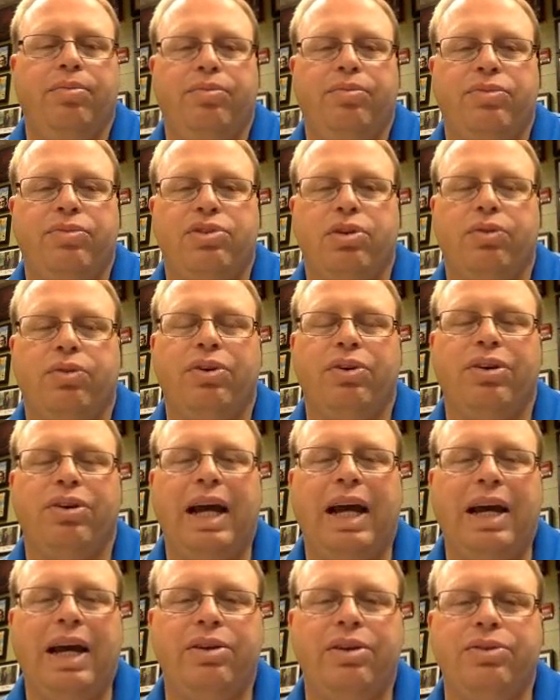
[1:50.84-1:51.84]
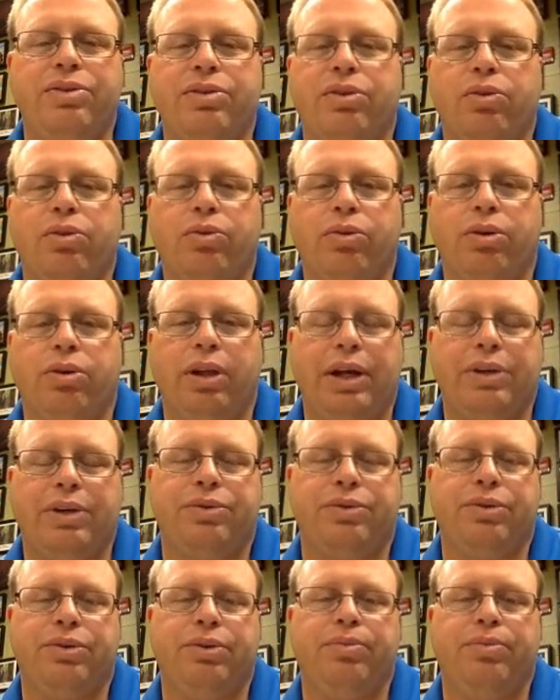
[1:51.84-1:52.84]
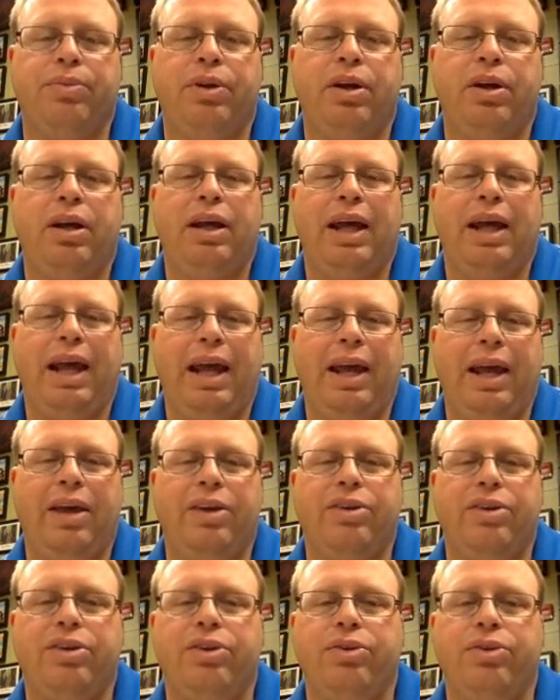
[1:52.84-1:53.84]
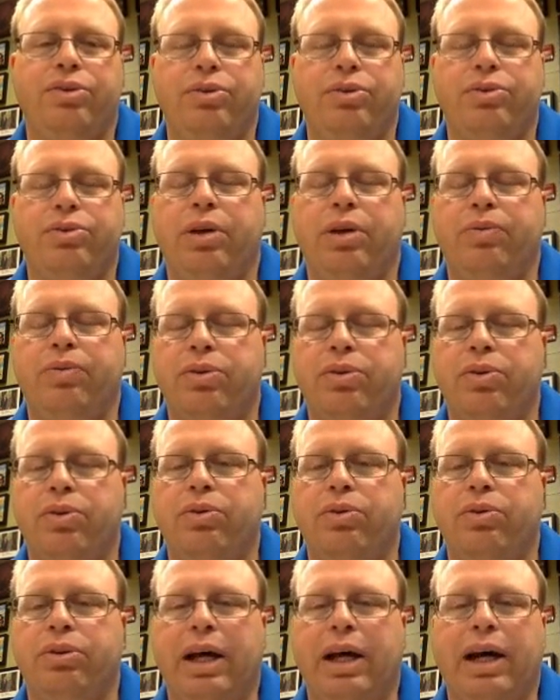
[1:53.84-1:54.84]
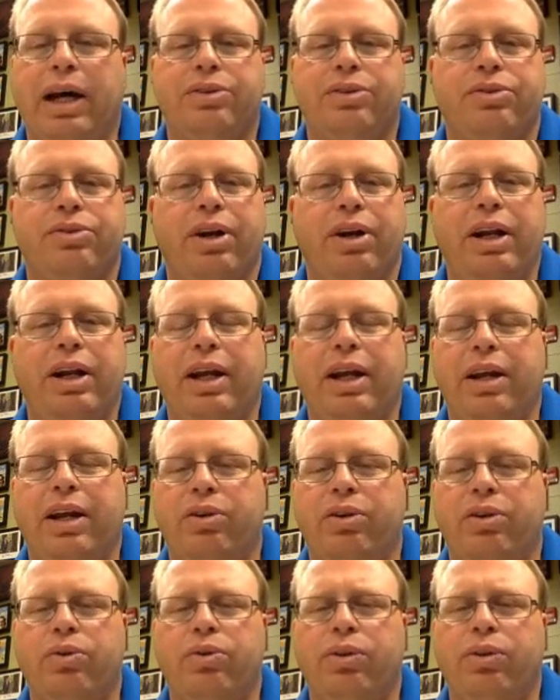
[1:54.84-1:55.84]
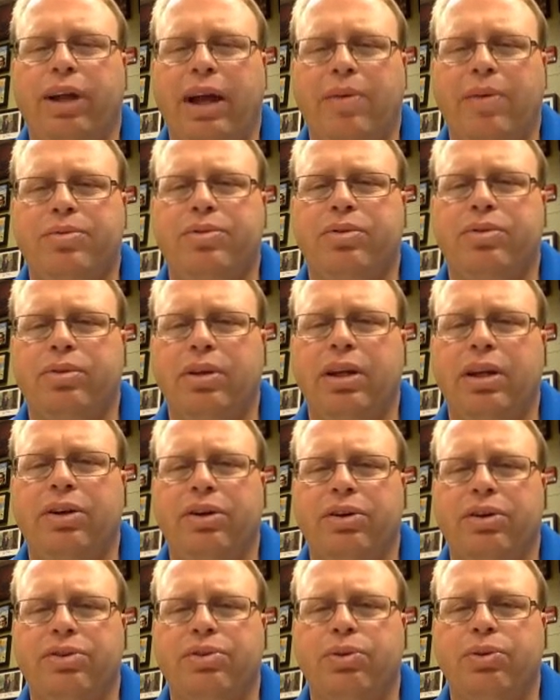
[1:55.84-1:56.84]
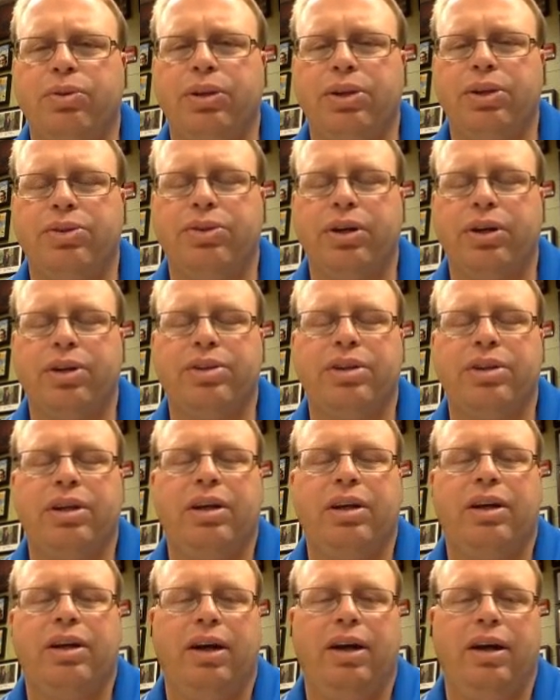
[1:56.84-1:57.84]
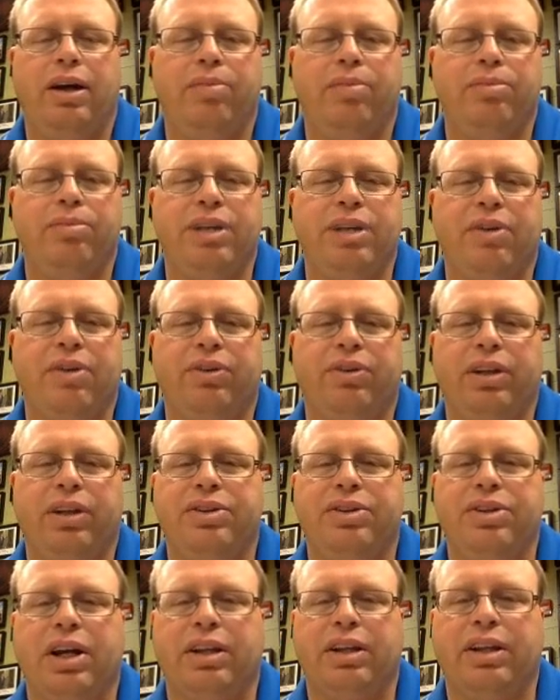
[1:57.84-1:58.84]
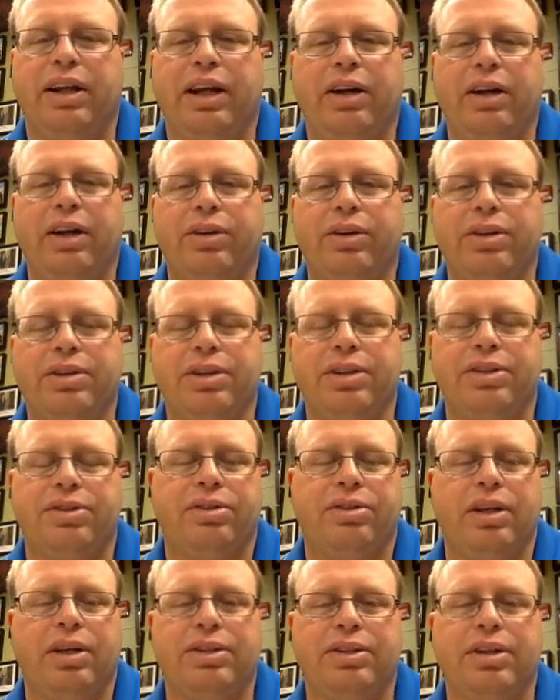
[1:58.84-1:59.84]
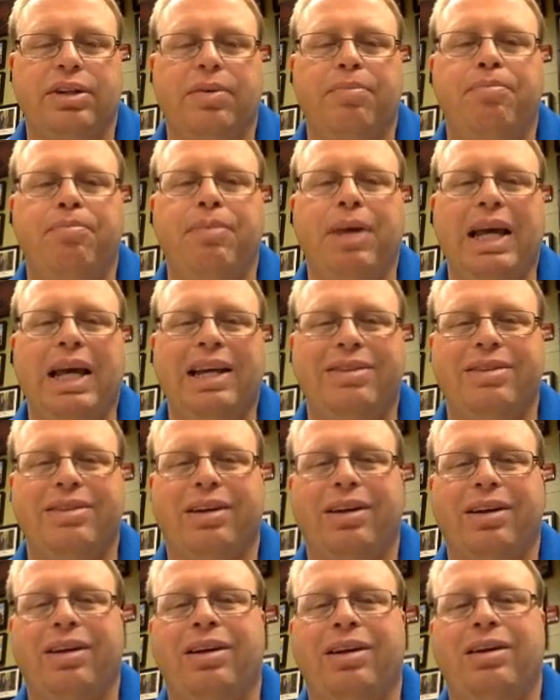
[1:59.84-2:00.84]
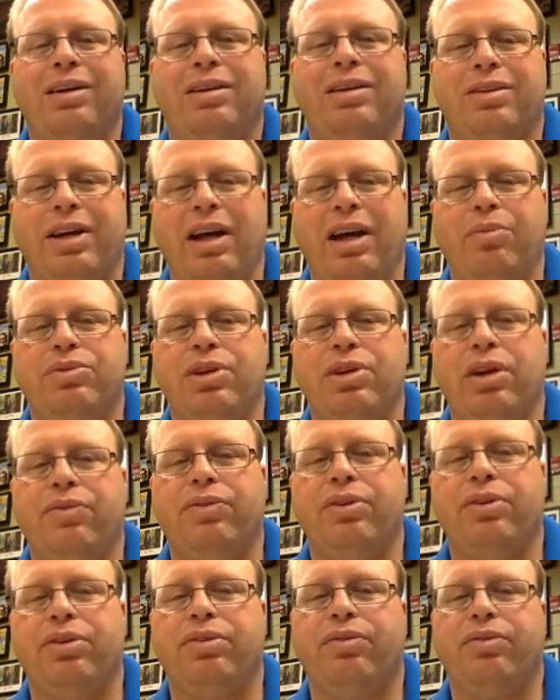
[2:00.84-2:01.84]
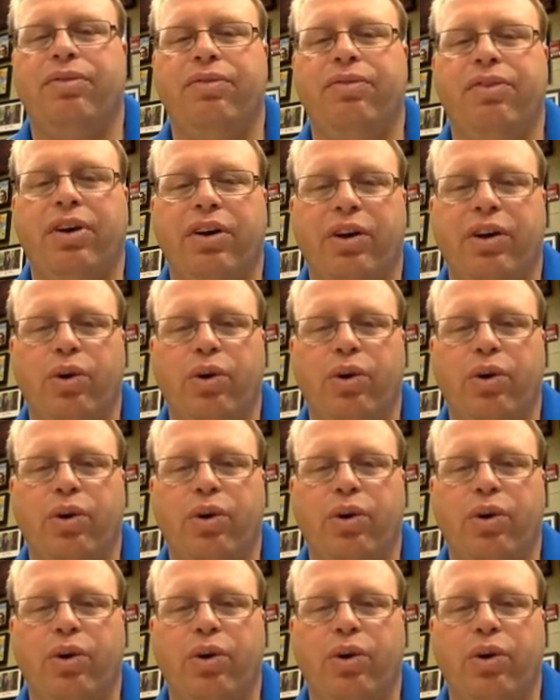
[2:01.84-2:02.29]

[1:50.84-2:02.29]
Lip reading: So if you're not using Google Classroom and you do stuff with Google Docs or any kind of Google Apps in your school district, definitely check that out because it's an amazing time saver, very